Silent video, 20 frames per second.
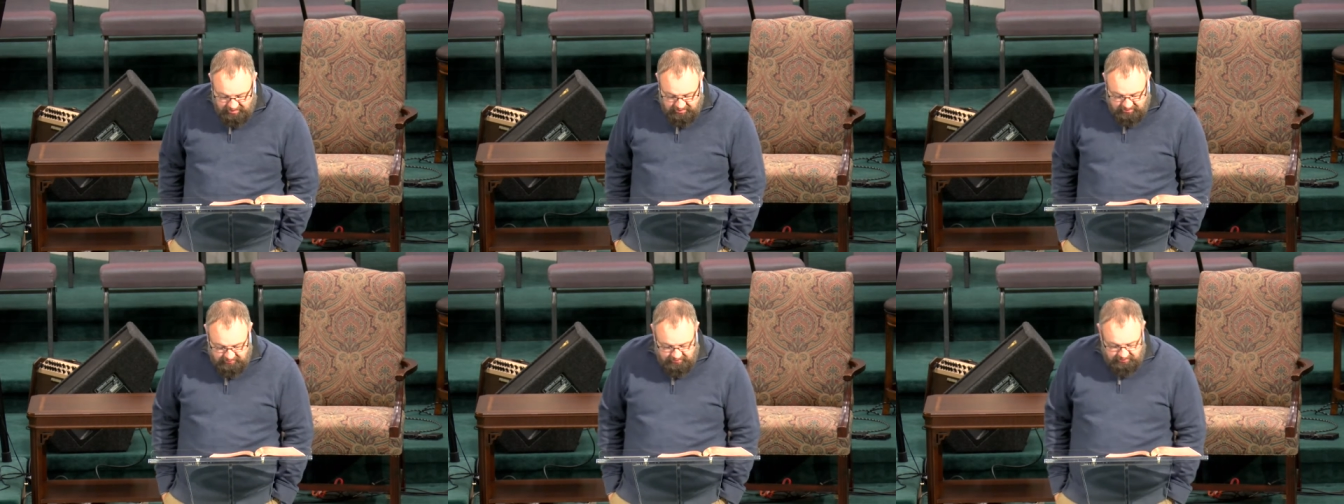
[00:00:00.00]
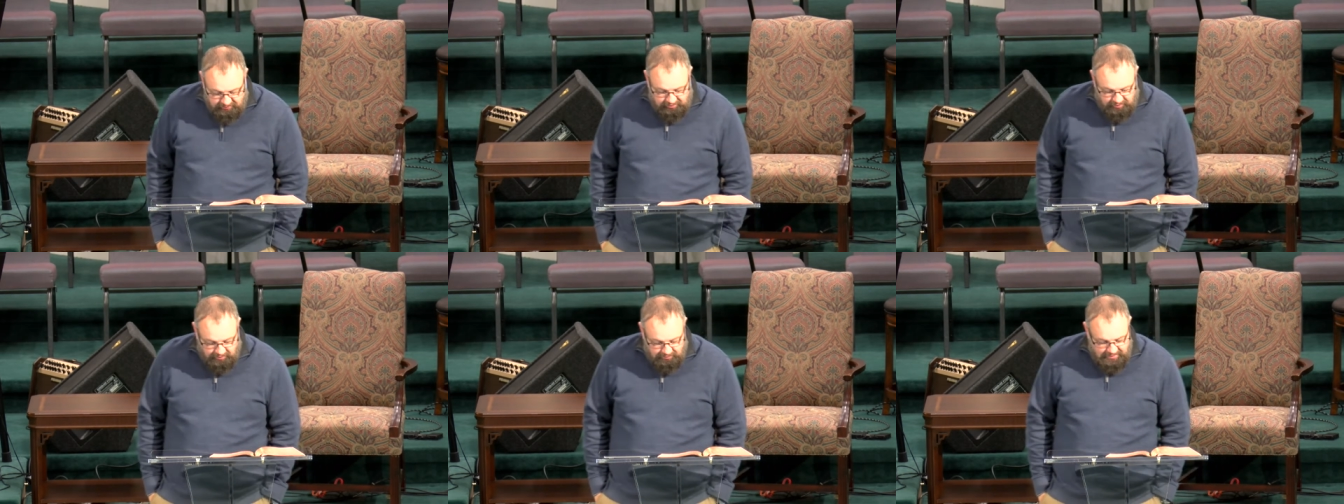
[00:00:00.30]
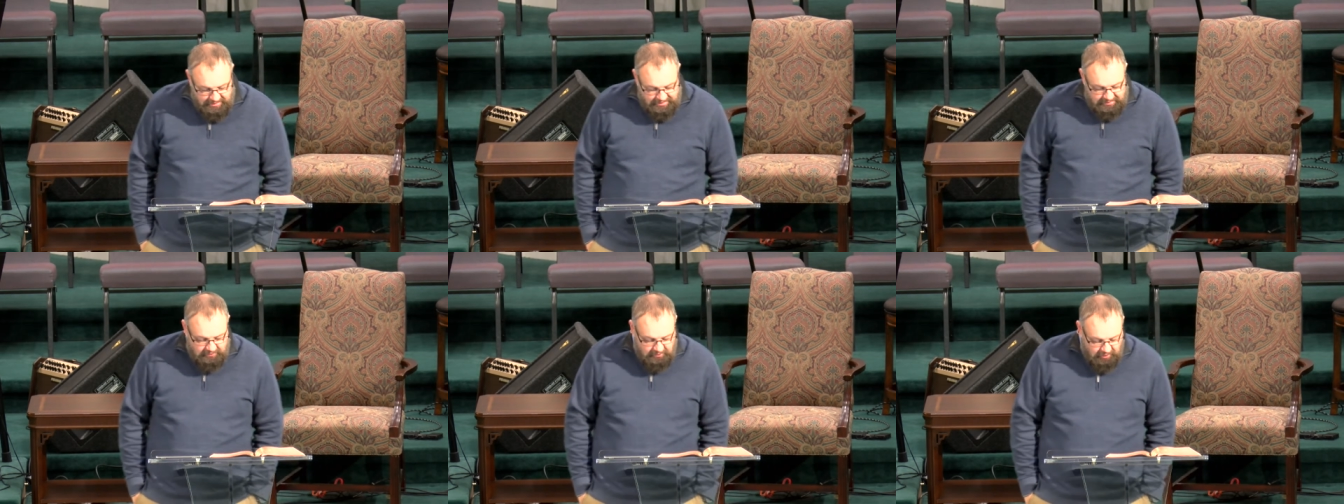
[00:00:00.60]
and they shall
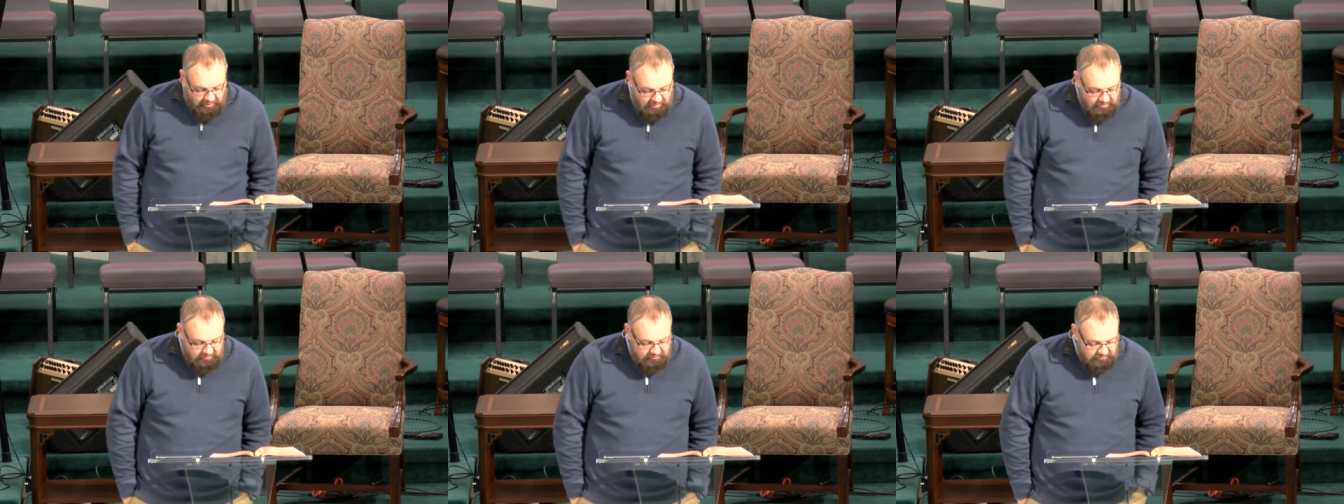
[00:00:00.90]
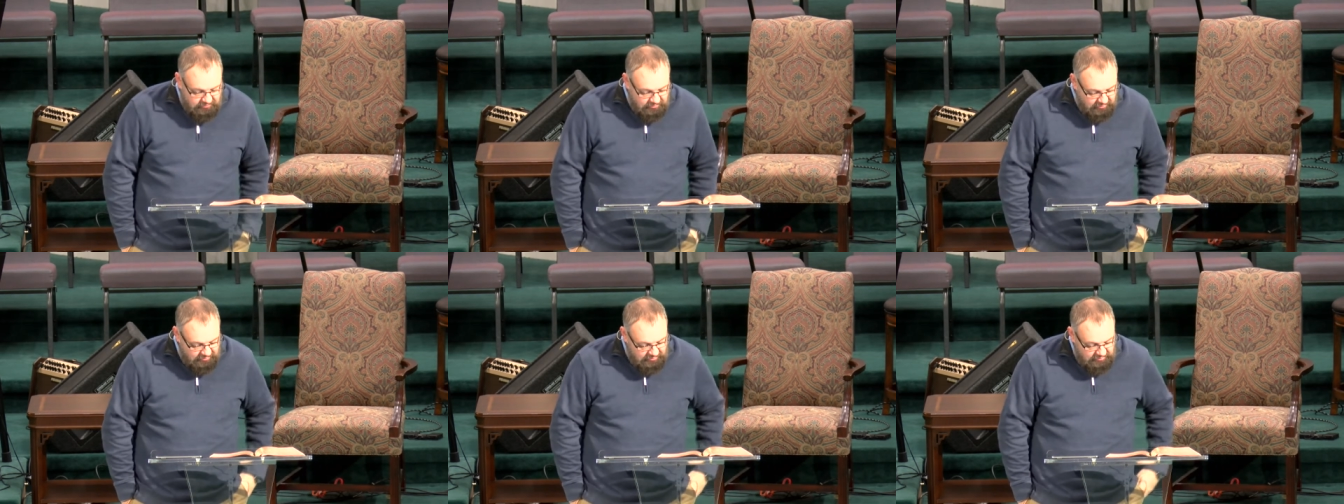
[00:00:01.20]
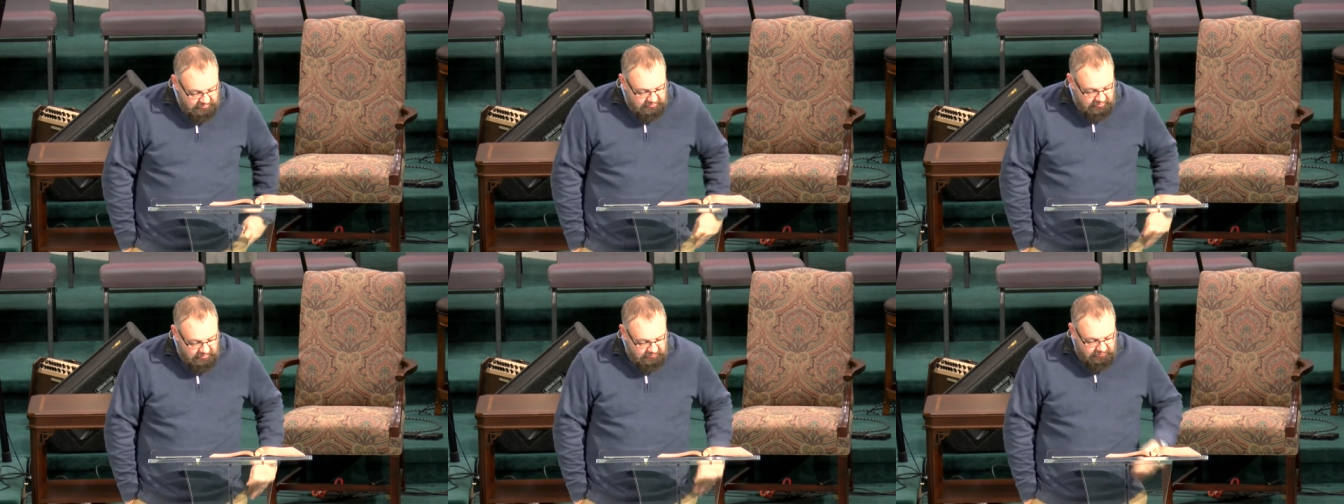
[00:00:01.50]
make gardens and
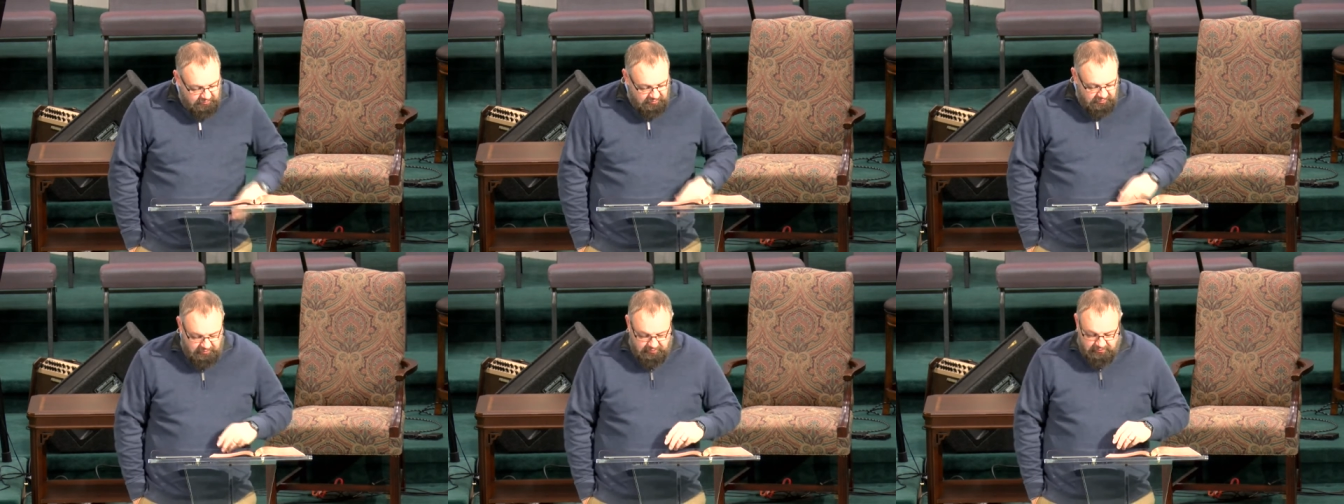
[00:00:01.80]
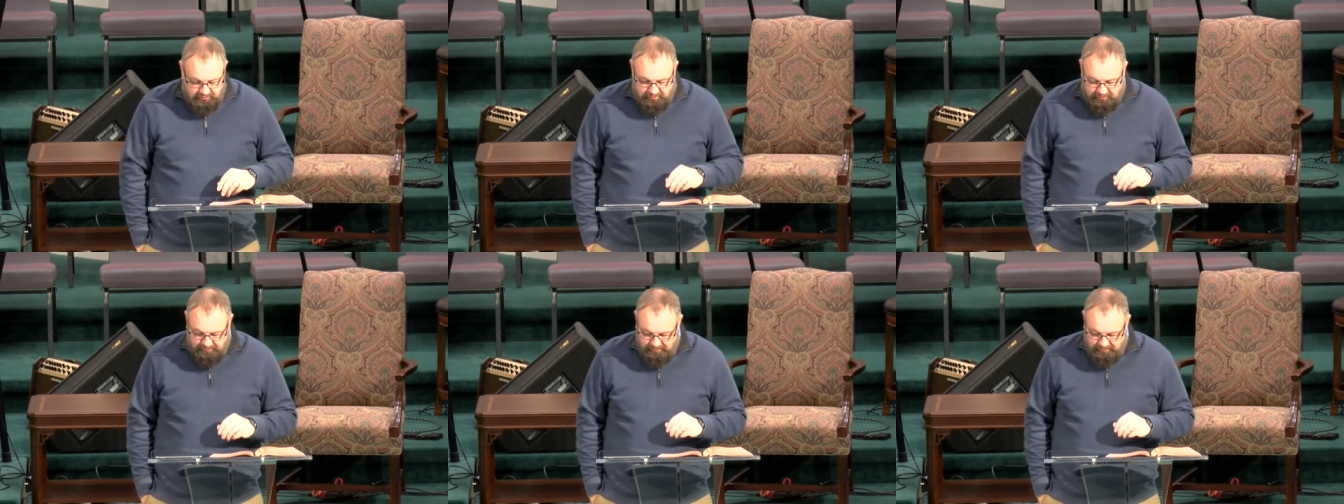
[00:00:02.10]
eat their fruit.